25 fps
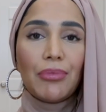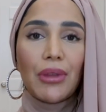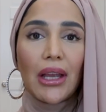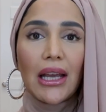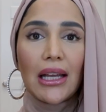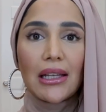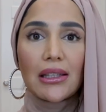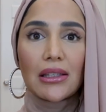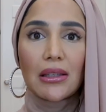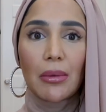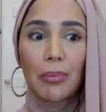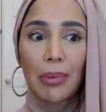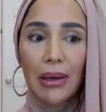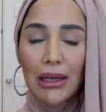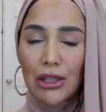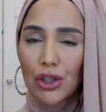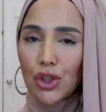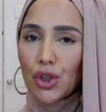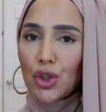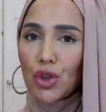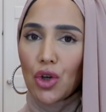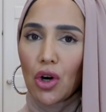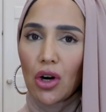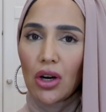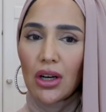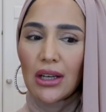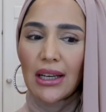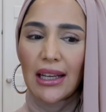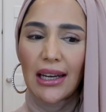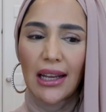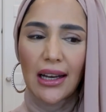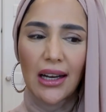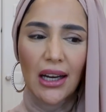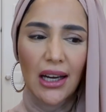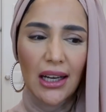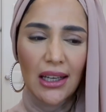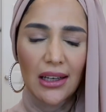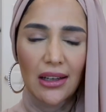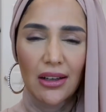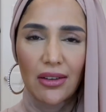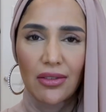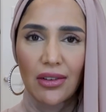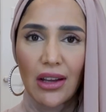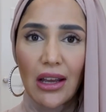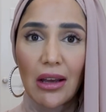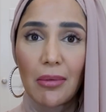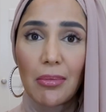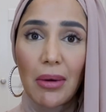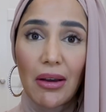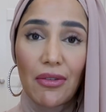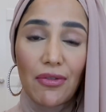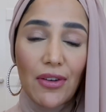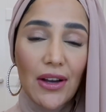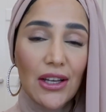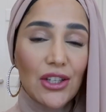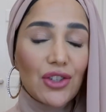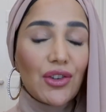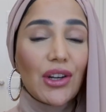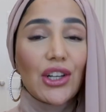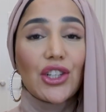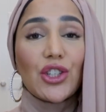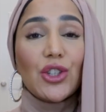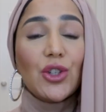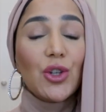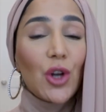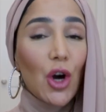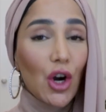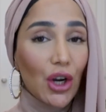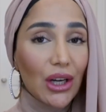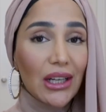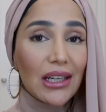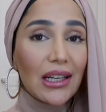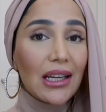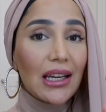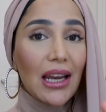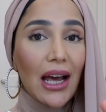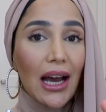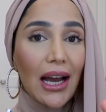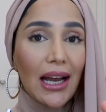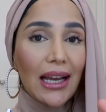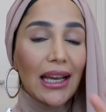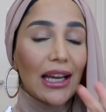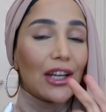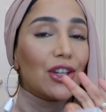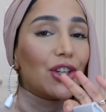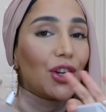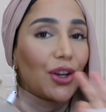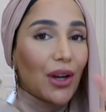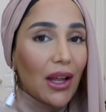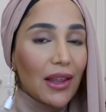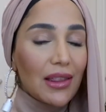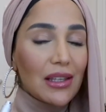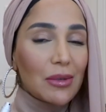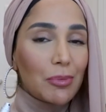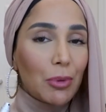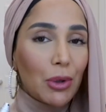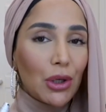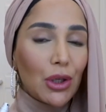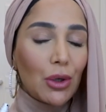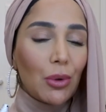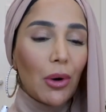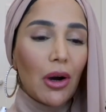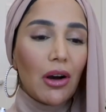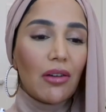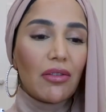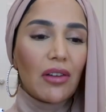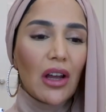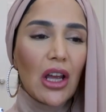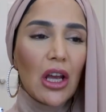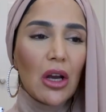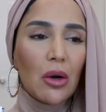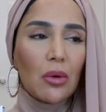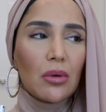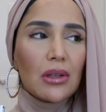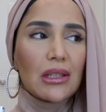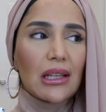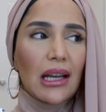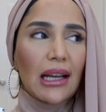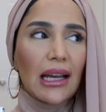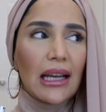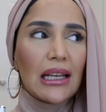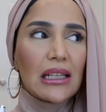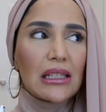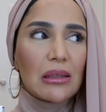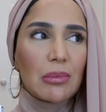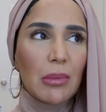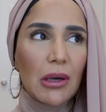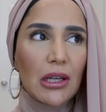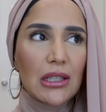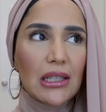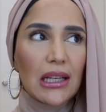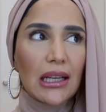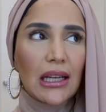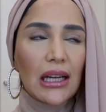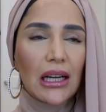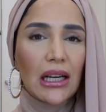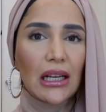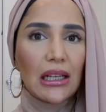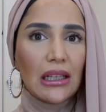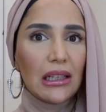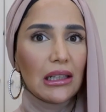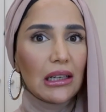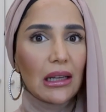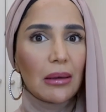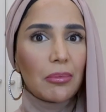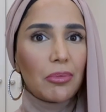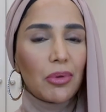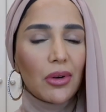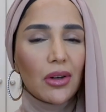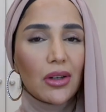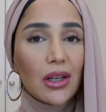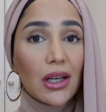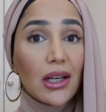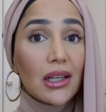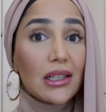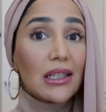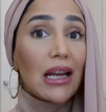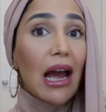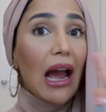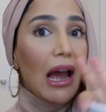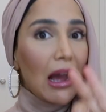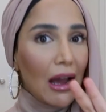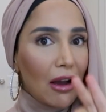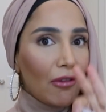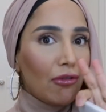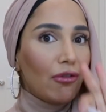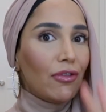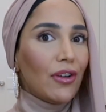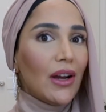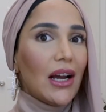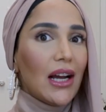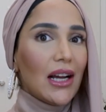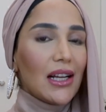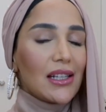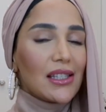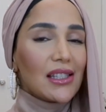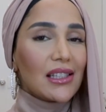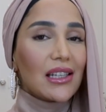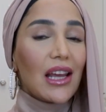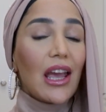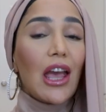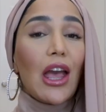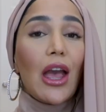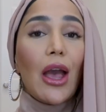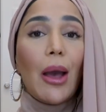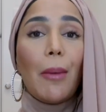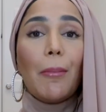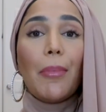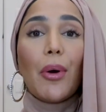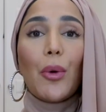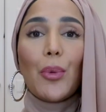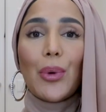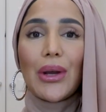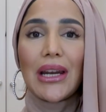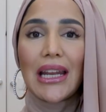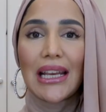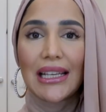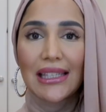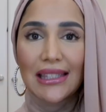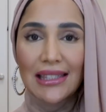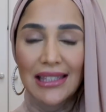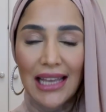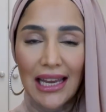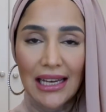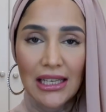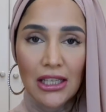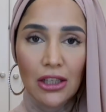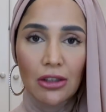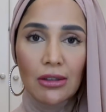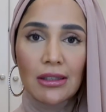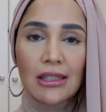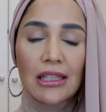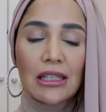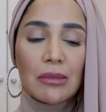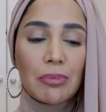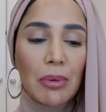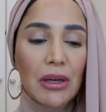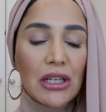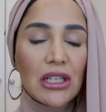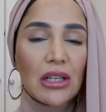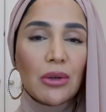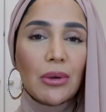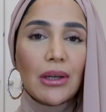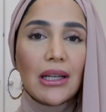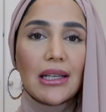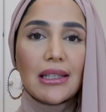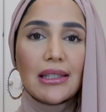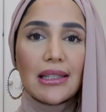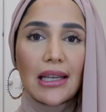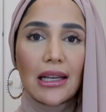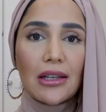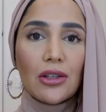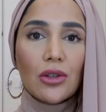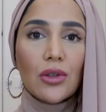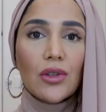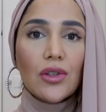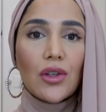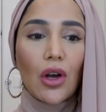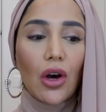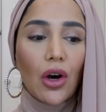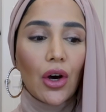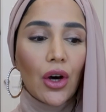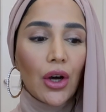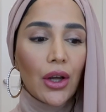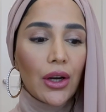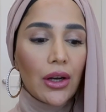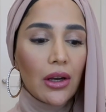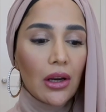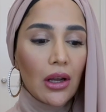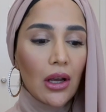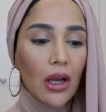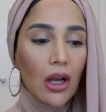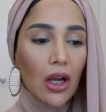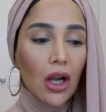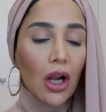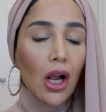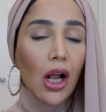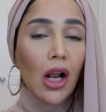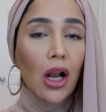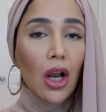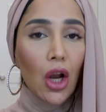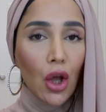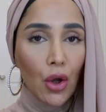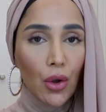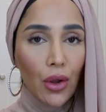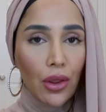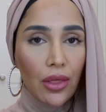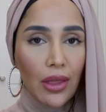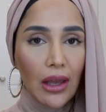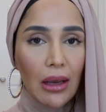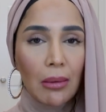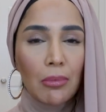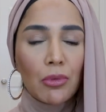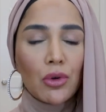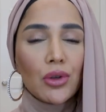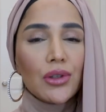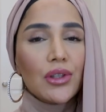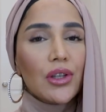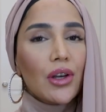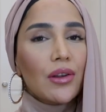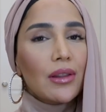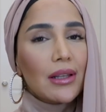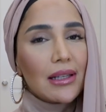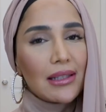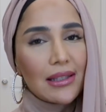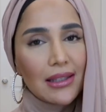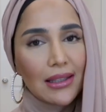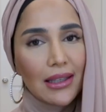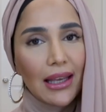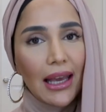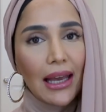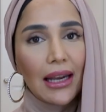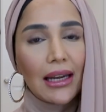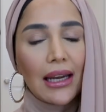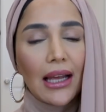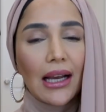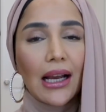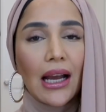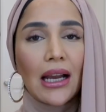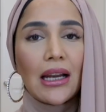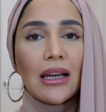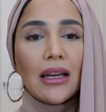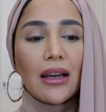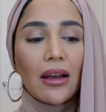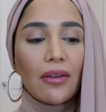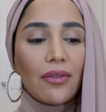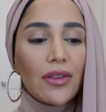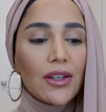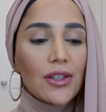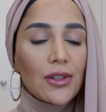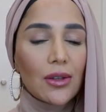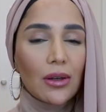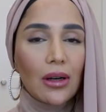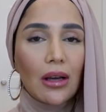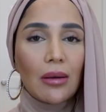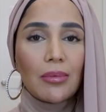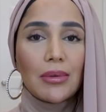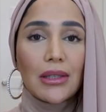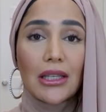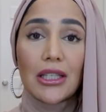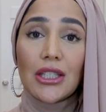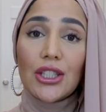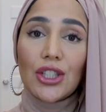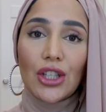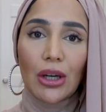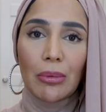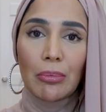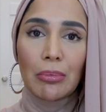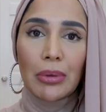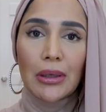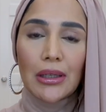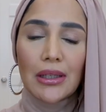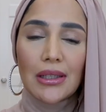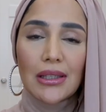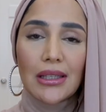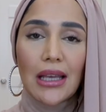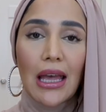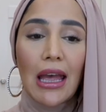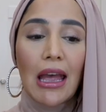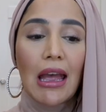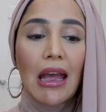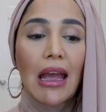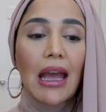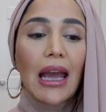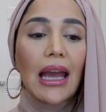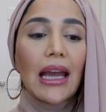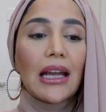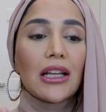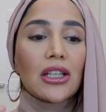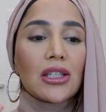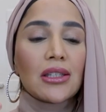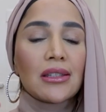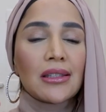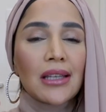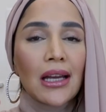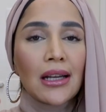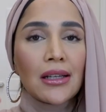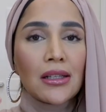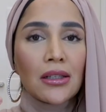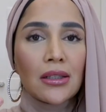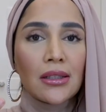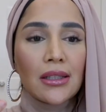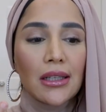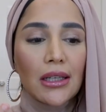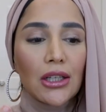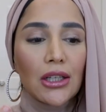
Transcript: it's a bit strong, and it kind of, my first reaction, not gonna lie, and don't let this put you off, was like, it smells like a cleaning product at first. But when it settles, especially when it settles on clothing, more so than skin, like I love this on Hubsy's jumpers, it settles